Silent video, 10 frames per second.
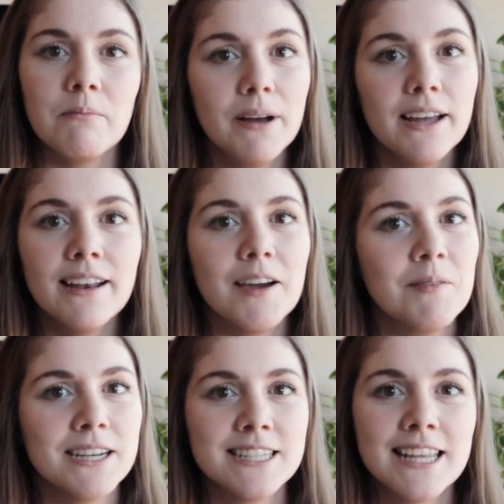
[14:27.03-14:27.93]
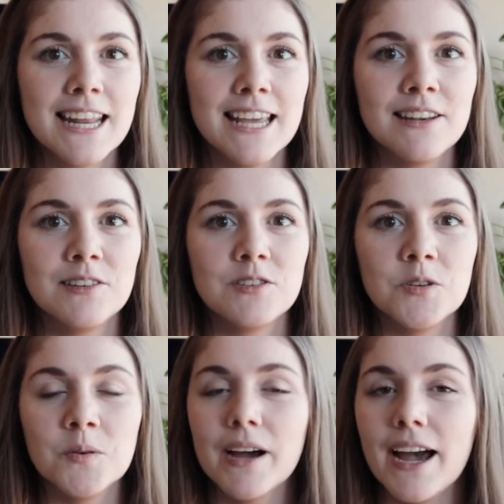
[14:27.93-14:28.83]
But I wanted to get
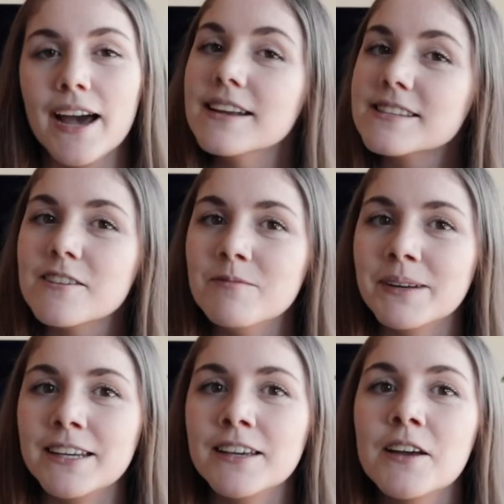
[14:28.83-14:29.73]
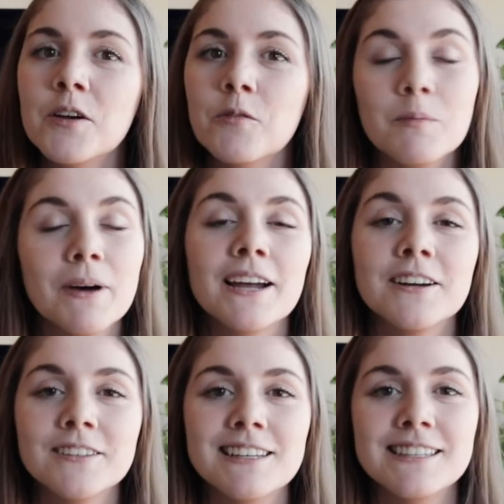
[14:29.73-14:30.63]
into how to save money when buying
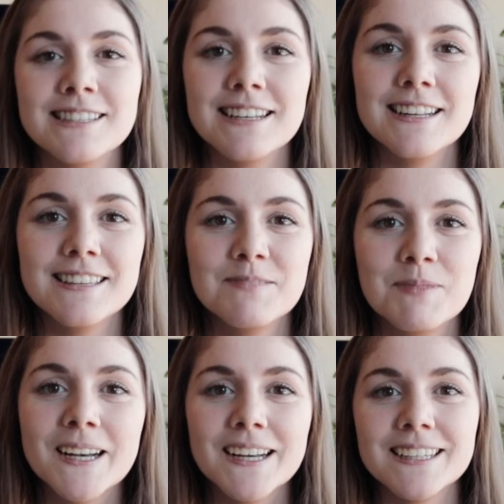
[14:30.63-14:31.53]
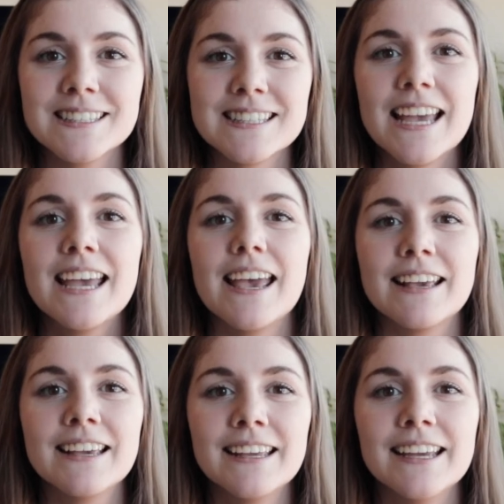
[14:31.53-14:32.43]
all these seeds because
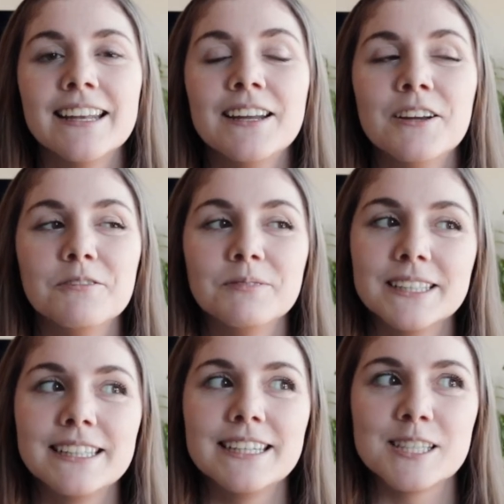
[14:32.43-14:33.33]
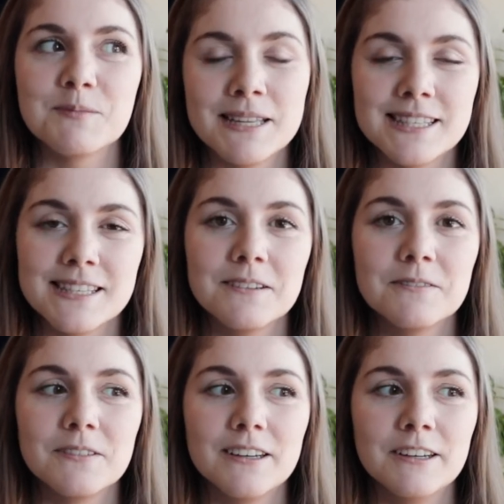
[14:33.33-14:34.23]
it can get really
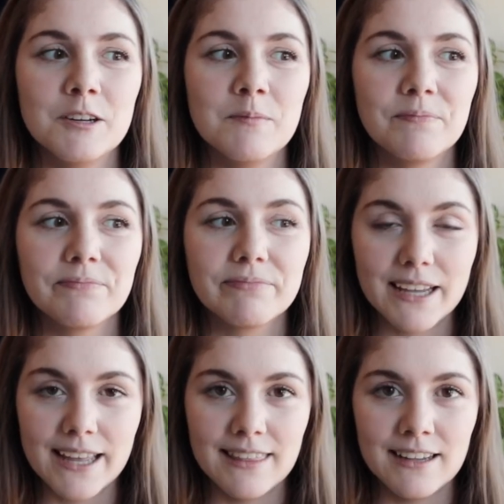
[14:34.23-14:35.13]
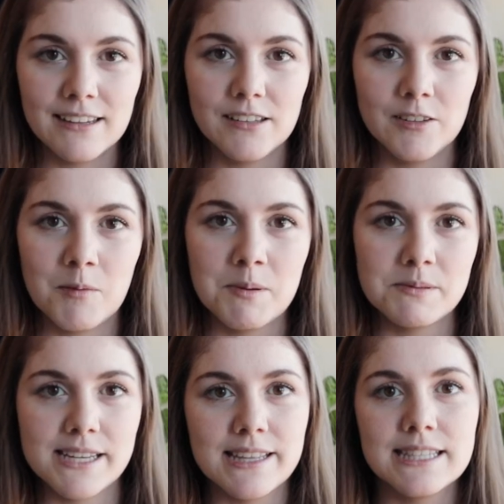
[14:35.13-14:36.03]
expensive. I think a lot of people
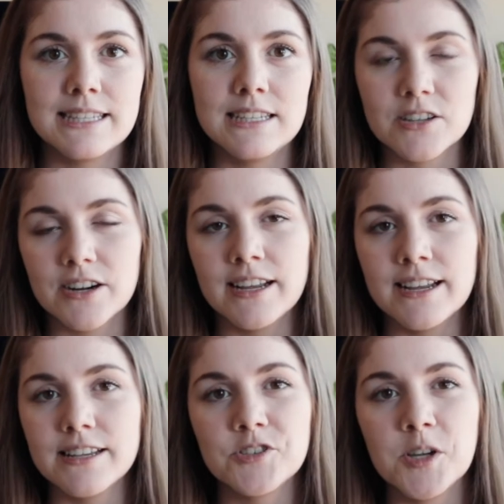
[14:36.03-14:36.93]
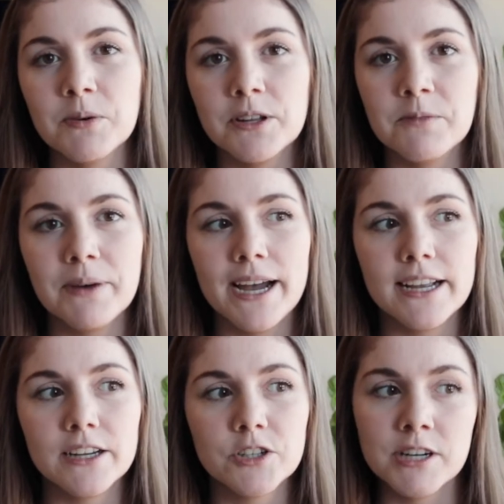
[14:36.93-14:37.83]
say that seed starting is cheaper than
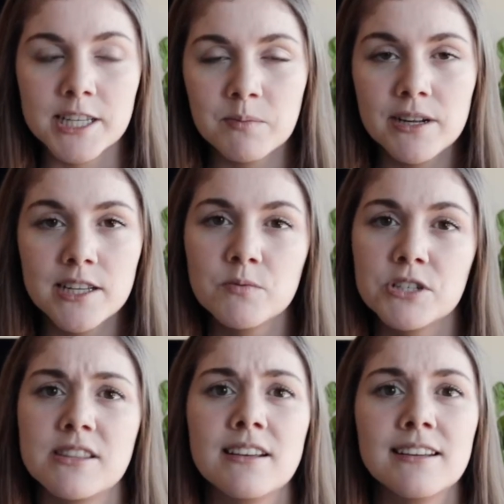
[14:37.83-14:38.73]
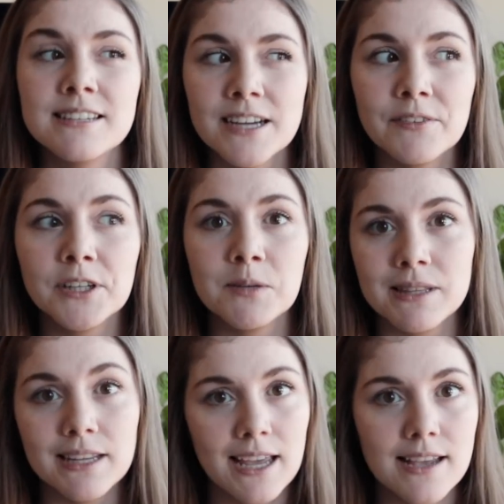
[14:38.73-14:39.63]
buying transplants, which I think can definitely be
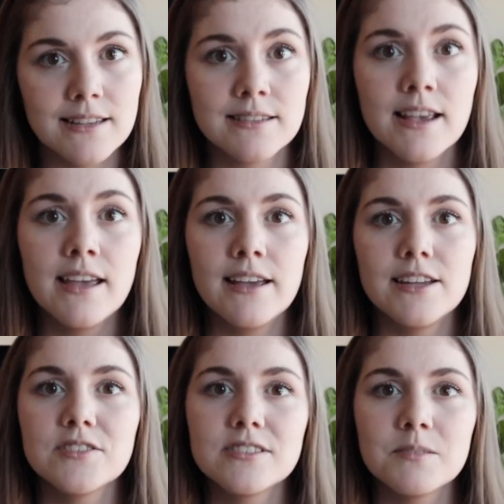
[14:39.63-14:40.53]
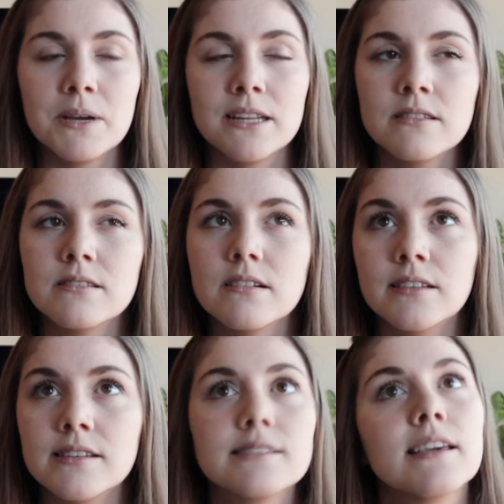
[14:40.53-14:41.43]
the case. It just depends
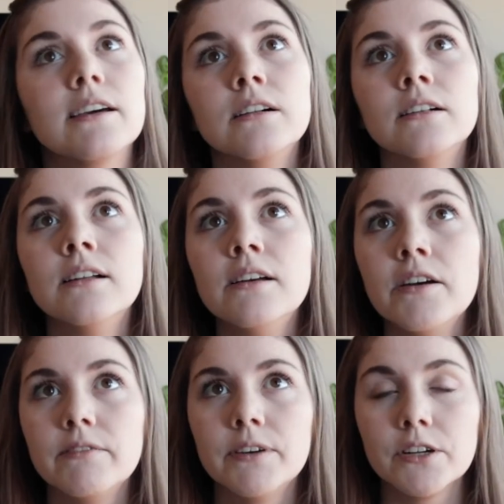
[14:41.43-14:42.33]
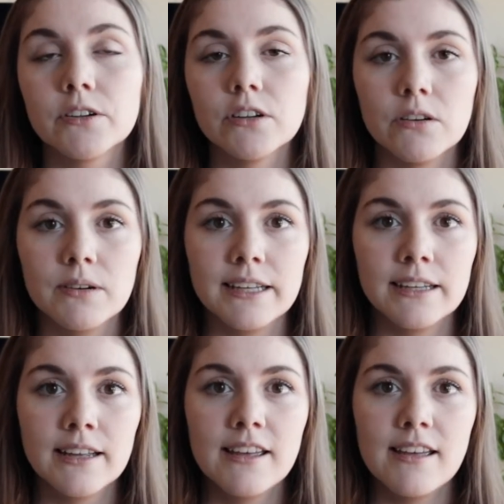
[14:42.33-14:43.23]
on the scale of what you're
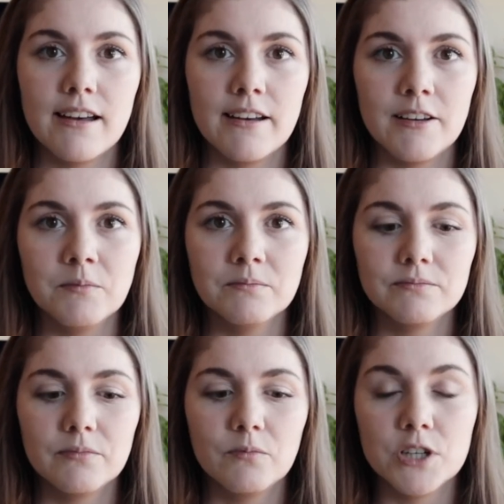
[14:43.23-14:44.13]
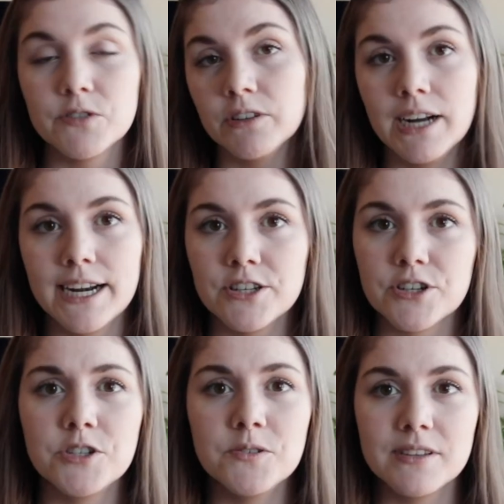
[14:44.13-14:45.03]
growing, which varieties
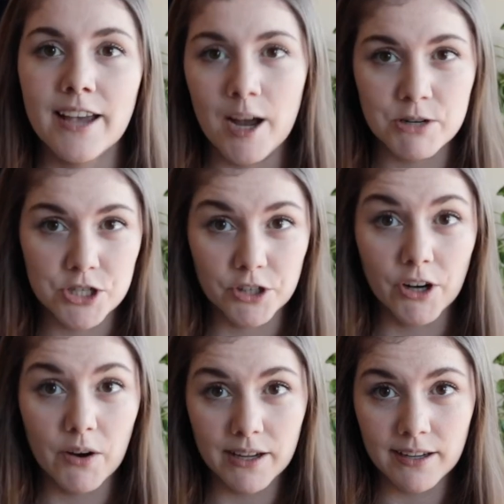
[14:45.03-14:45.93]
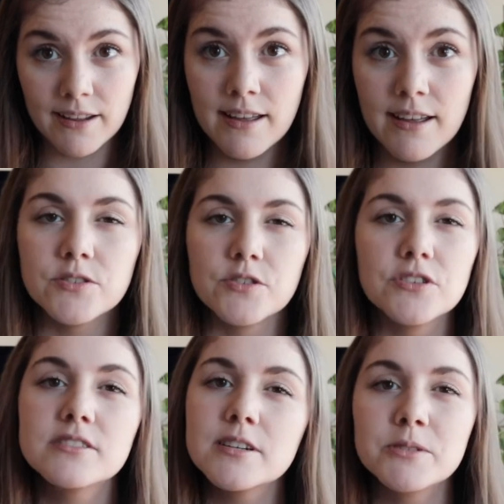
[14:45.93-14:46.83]
you're choosing, how much you're growing. So
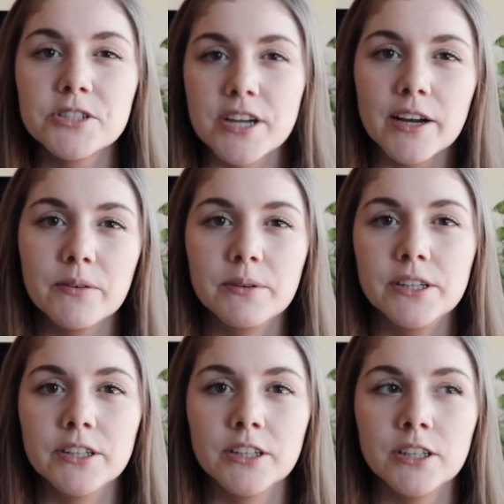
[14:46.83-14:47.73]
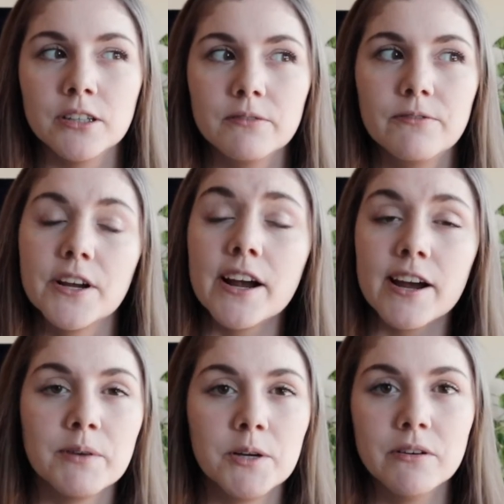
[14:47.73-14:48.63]
just double check when you're figuring
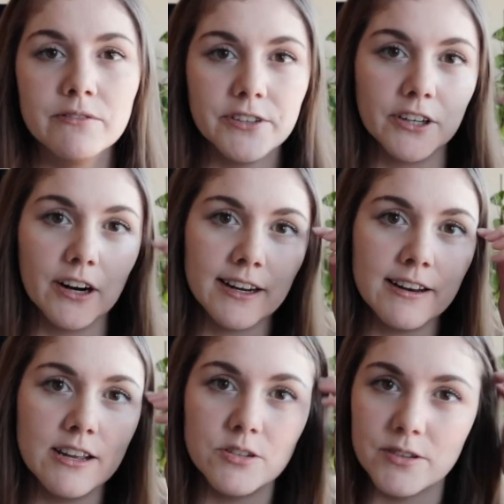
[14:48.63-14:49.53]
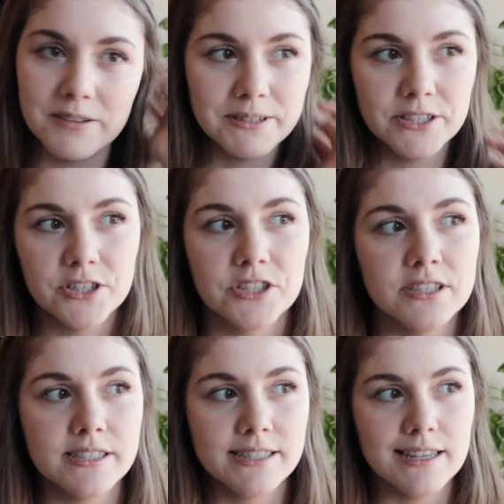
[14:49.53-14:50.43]
out what you want for your garden and do that research
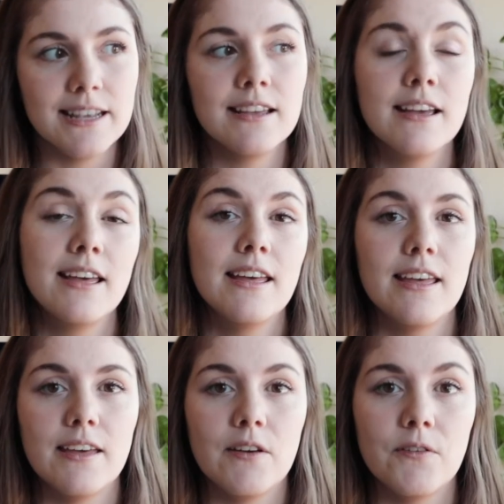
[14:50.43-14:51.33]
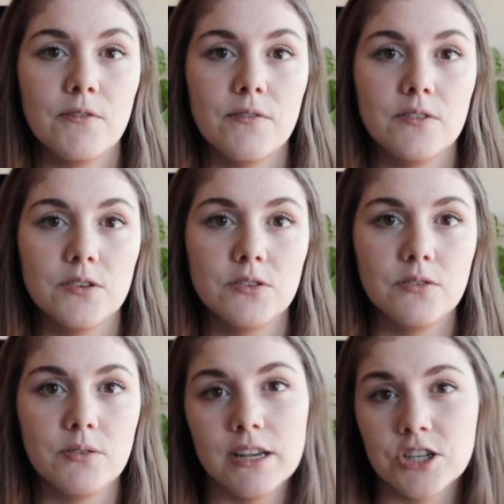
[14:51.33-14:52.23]
to see if
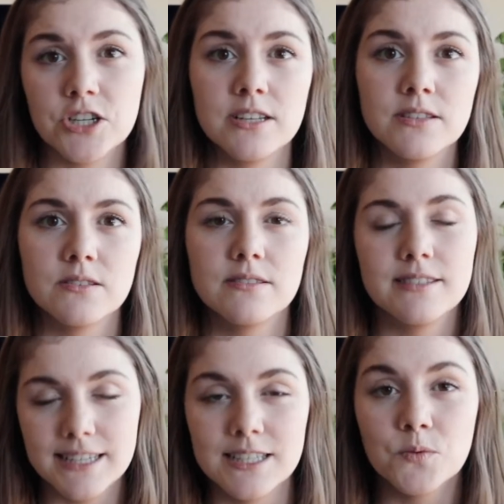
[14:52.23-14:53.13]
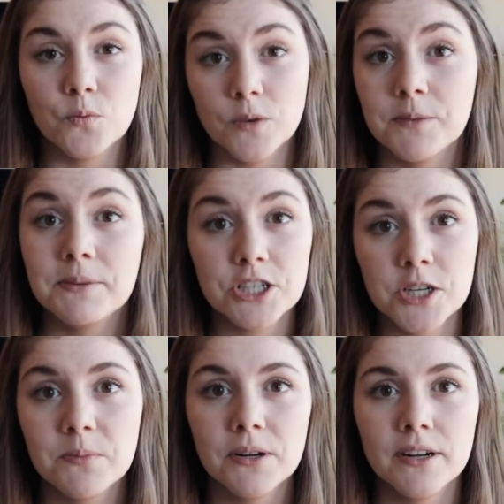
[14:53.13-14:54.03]
you think seeds would be
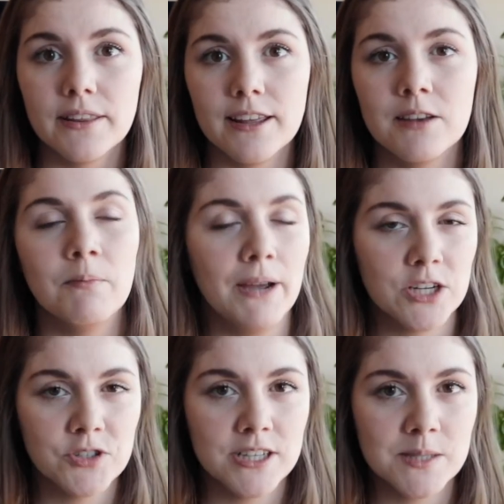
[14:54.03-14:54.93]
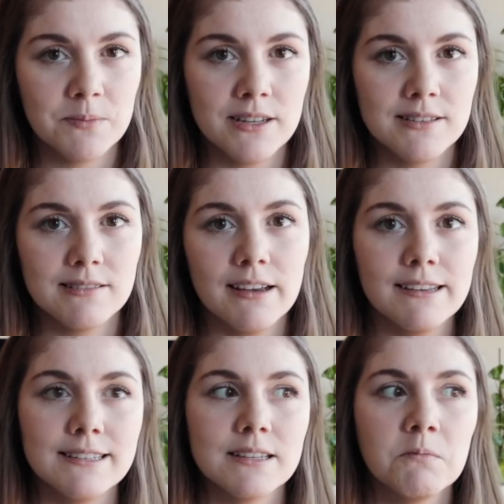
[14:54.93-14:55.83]
cheaper than buying transplants,
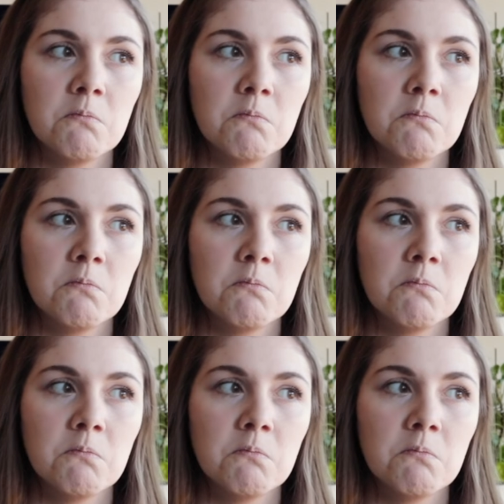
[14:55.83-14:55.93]
because